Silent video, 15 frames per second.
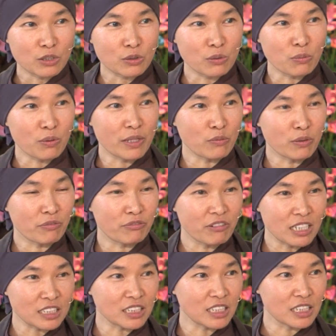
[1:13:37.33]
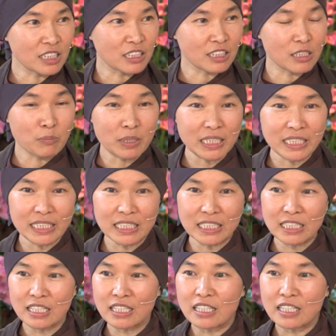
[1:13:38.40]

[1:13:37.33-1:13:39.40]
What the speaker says: the way we function in the community,